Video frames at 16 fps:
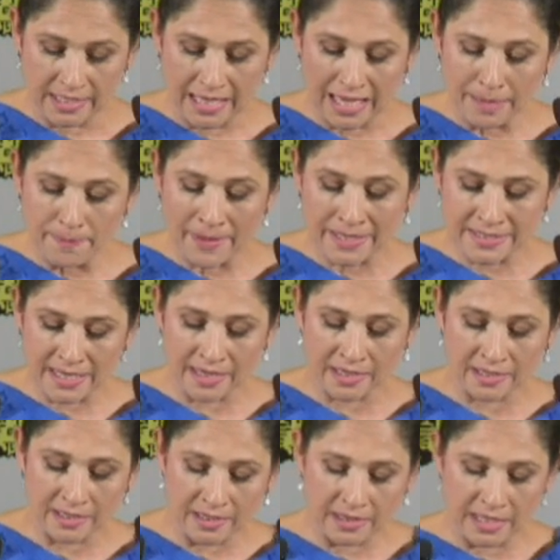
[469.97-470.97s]
Gabe
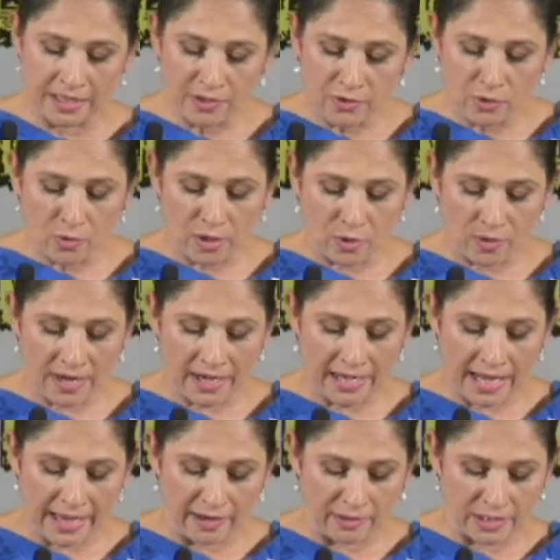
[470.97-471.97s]
Petek, the Illinois
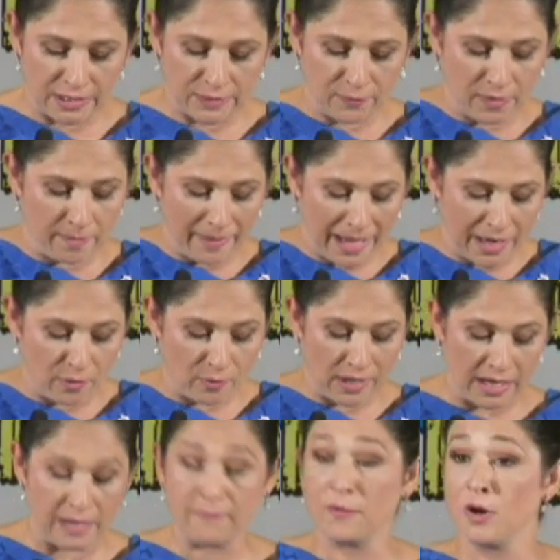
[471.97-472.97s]
credit analyst for the bond
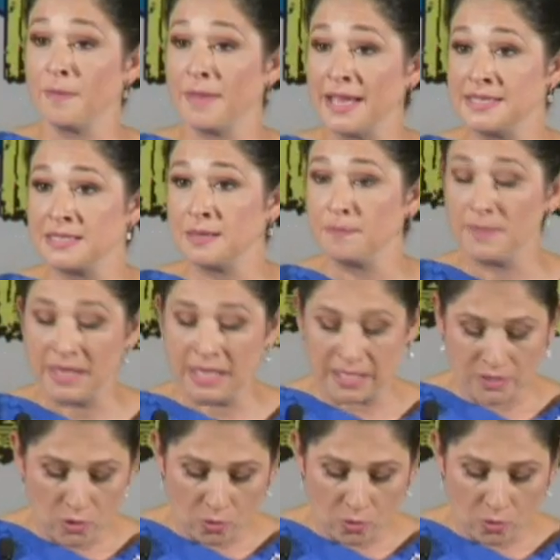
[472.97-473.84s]
rating firm S&P,